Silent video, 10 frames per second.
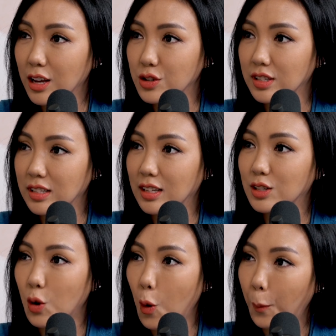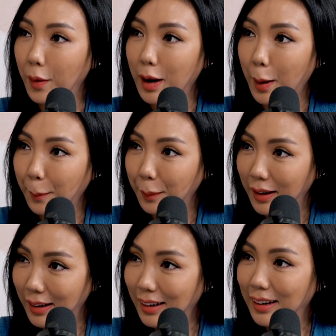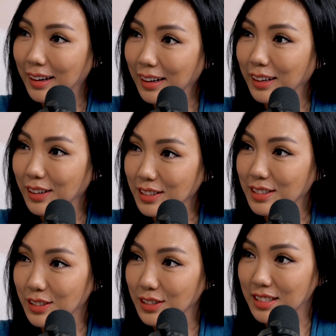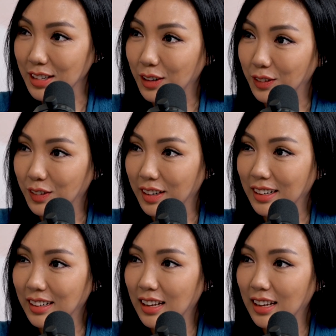actress, and then to open up yourself, right?